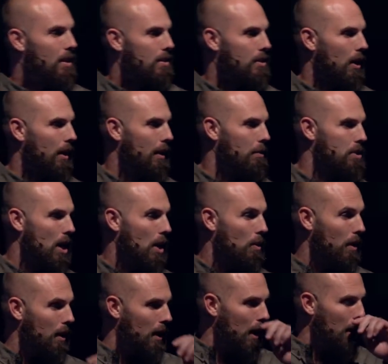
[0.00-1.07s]
Sorry, that was
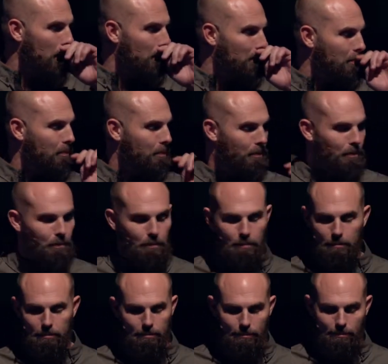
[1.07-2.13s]
awkward. Um,
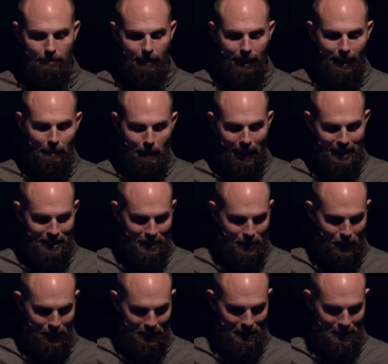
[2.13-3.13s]
but I just couldn't